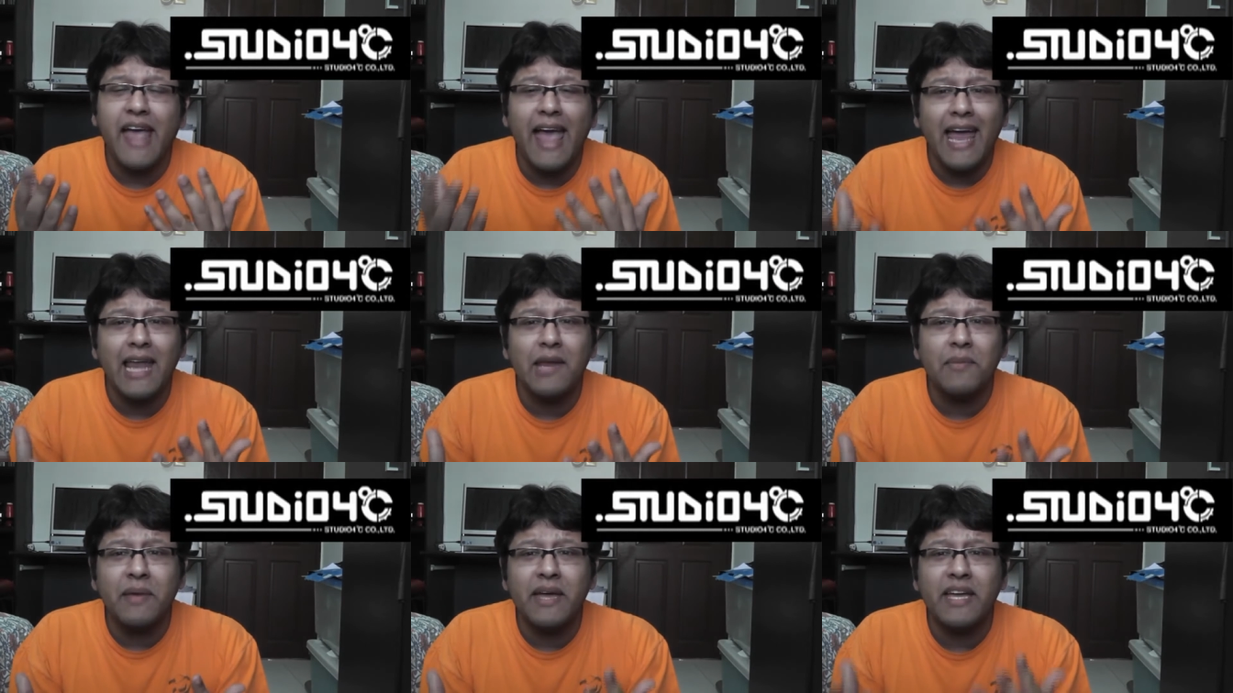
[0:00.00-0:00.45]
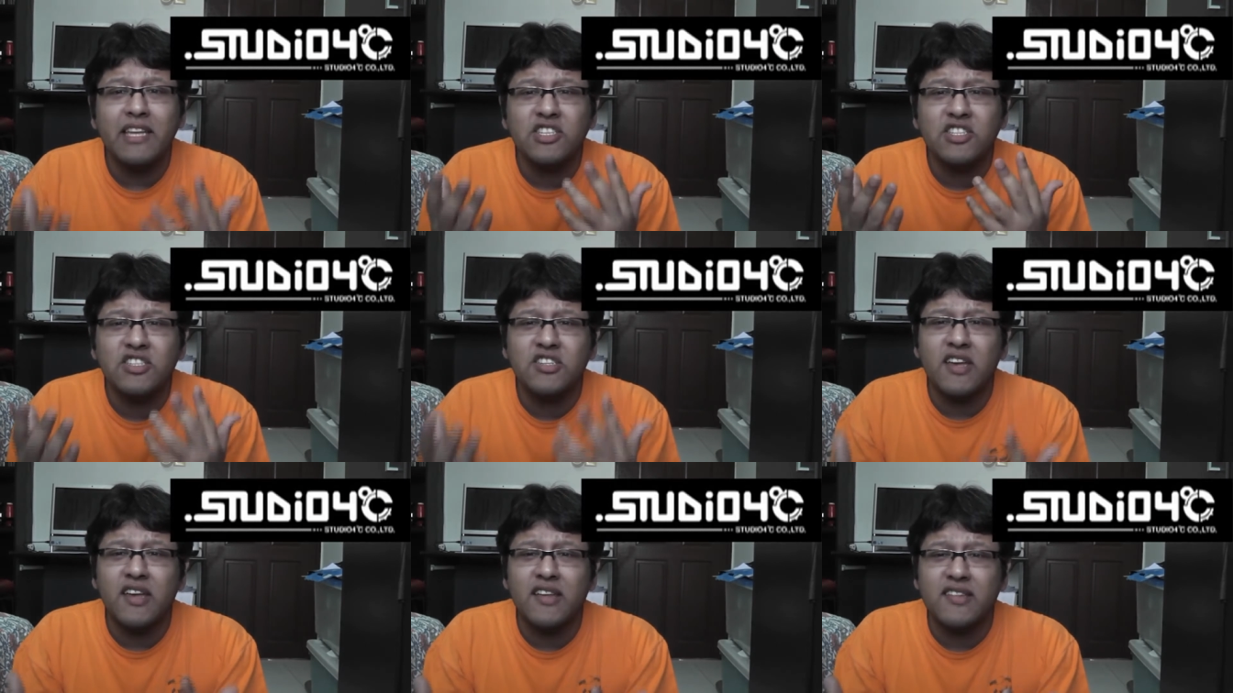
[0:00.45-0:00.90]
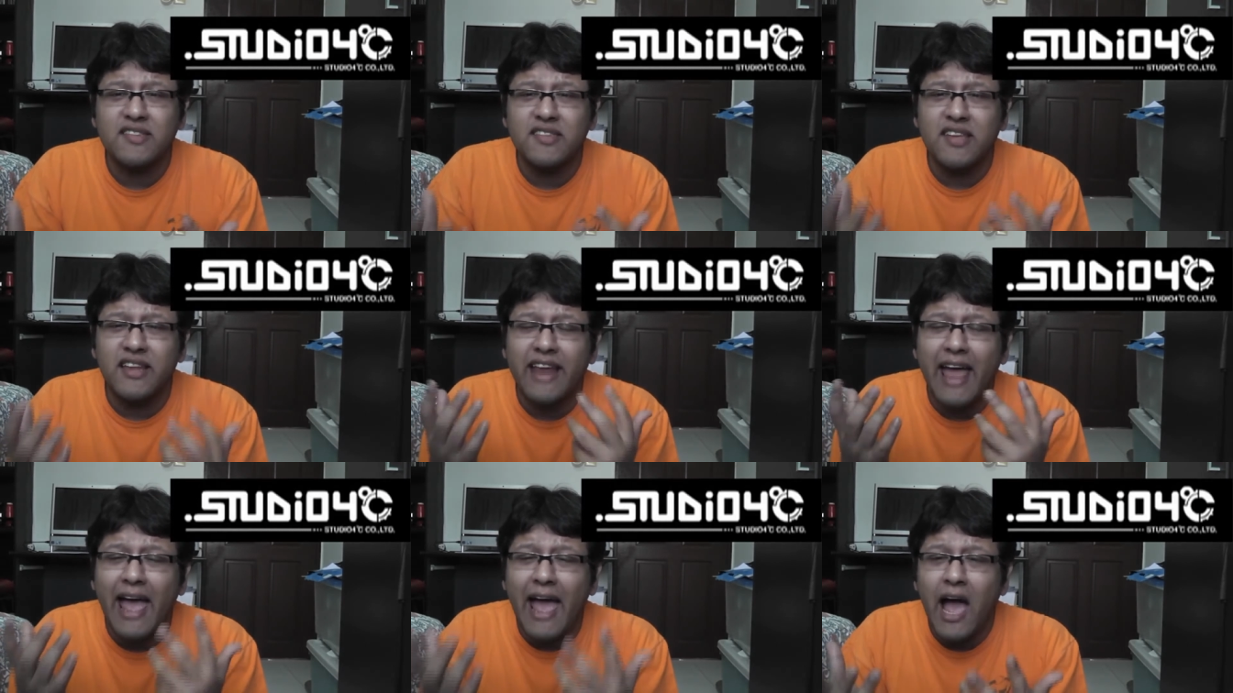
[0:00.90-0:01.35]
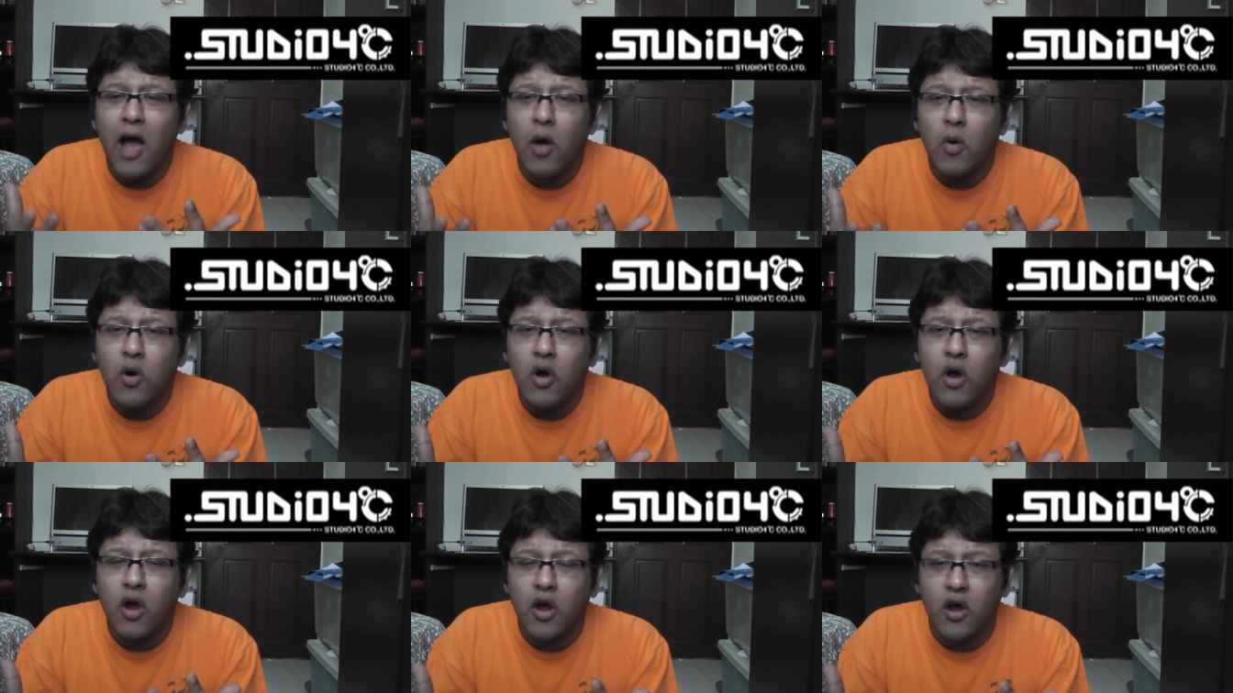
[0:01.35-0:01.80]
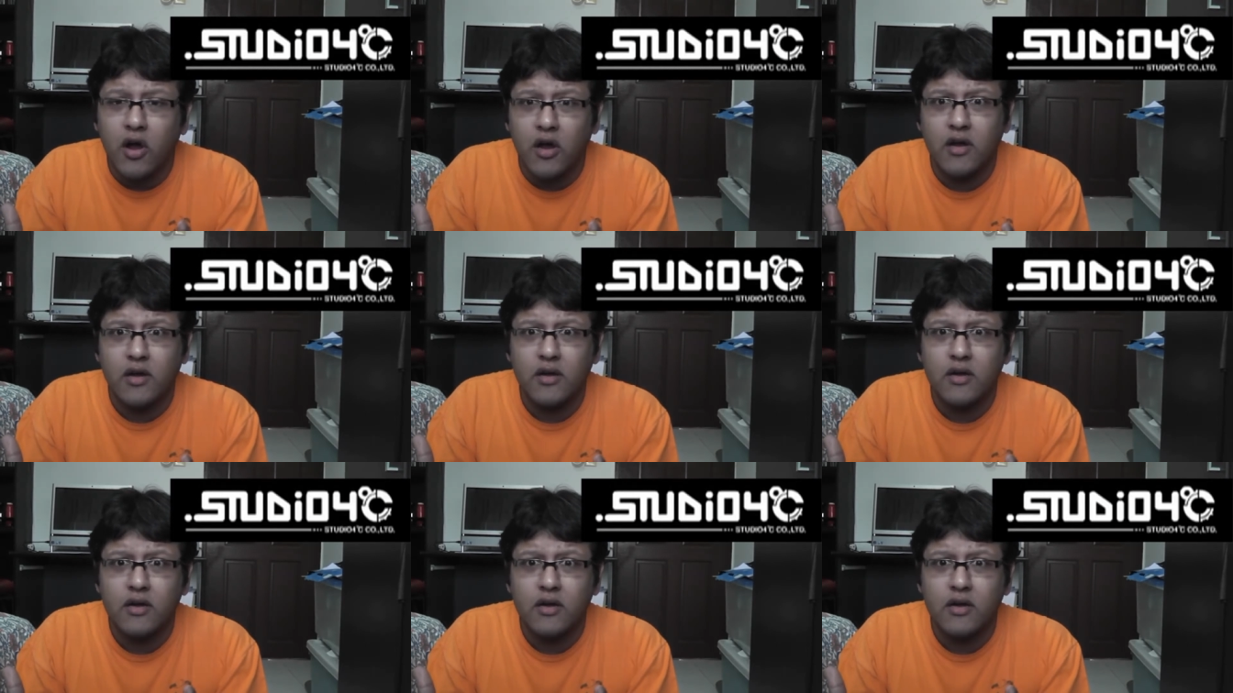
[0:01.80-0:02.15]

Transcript: anime just an hour?